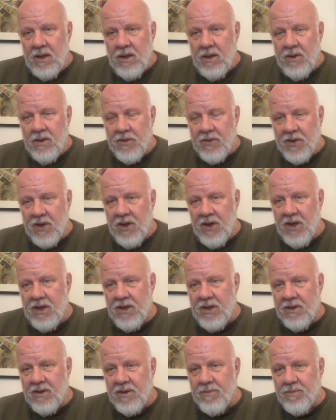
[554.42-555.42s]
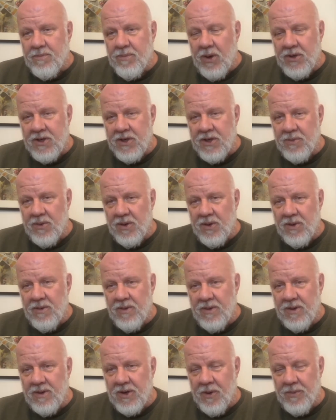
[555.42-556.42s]
The third possible
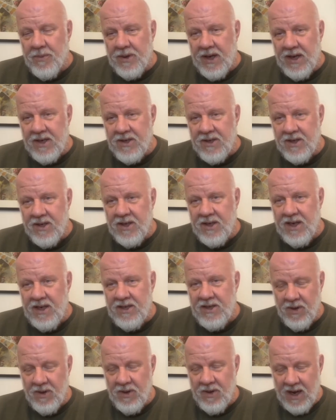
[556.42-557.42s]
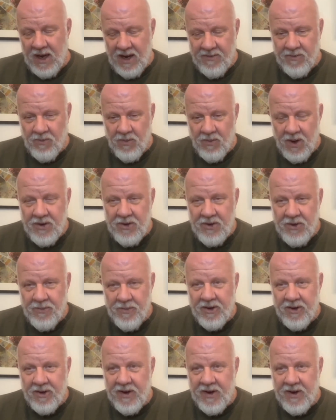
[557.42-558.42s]
combination is you have one
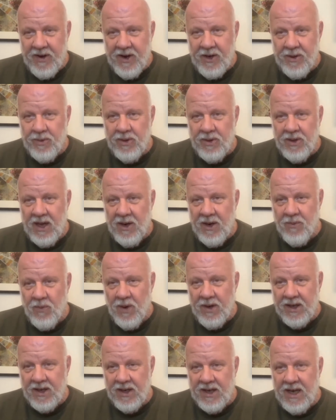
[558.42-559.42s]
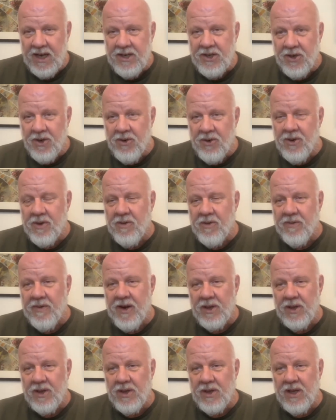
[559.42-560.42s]
numeric variable and one categorical
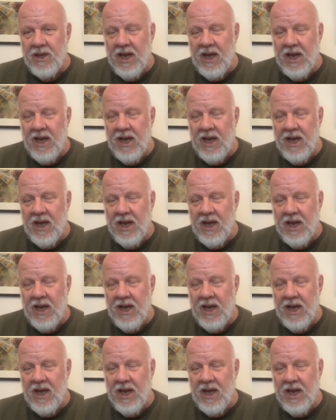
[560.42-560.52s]
variable,